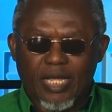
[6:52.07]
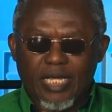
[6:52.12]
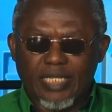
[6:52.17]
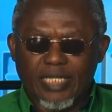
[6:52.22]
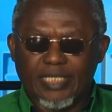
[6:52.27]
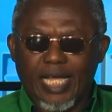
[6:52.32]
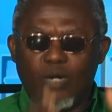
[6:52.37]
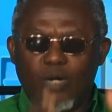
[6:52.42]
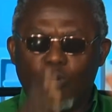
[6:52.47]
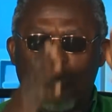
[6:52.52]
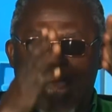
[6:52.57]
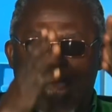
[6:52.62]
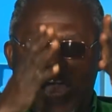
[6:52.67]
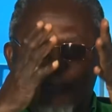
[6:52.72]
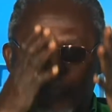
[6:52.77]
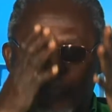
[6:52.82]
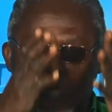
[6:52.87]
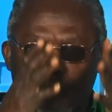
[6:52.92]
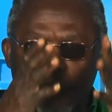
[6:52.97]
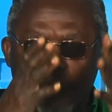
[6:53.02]
He said, we,
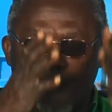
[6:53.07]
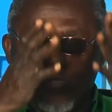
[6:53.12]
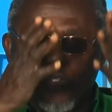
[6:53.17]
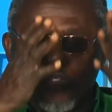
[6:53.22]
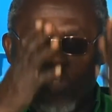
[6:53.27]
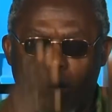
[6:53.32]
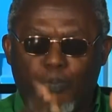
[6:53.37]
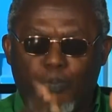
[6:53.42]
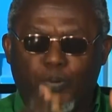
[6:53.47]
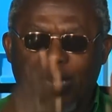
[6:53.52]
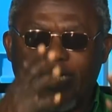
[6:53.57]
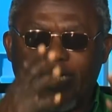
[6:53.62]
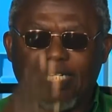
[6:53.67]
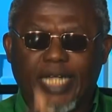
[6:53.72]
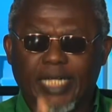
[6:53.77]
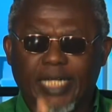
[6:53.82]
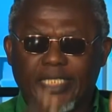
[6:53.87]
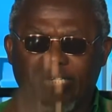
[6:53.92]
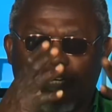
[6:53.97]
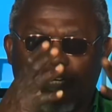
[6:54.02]
have, we, we, don't
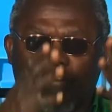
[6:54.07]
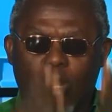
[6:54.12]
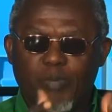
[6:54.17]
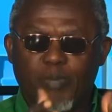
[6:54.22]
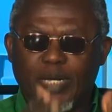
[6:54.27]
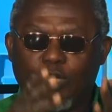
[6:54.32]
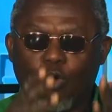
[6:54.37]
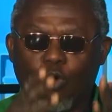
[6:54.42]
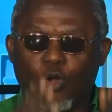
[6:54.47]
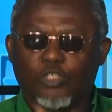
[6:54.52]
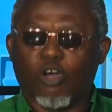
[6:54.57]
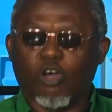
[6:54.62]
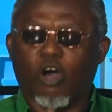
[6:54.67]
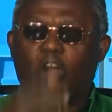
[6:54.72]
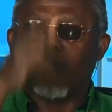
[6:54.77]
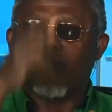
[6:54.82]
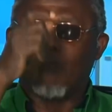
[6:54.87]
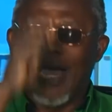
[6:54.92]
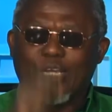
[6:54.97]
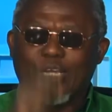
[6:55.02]
predicate economic growth
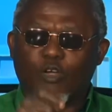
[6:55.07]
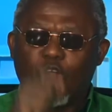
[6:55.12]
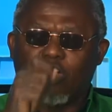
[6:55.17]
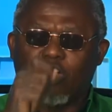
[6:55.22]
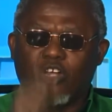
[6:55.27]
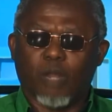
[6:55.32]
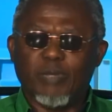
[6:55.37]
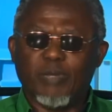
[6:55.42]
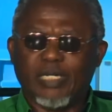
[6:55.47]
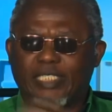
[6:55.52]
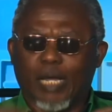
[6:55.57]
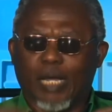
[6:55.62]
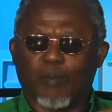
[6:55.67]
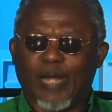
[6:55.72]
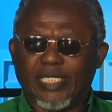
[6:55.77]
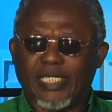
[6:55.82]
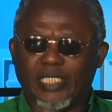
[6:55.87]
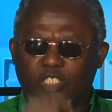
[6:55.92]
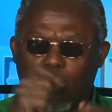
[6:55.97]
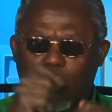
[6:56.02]
on macroeconomic
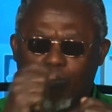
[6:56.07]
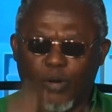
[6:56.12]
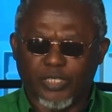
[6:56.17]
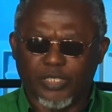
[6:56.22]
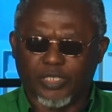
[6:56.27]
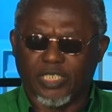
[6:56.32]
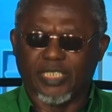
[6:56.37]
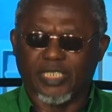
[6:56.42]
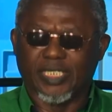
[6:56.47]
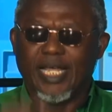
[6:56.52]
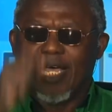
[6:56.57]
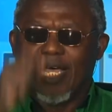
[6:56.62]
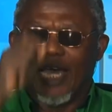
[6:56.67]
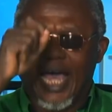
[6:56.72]
stabilization policies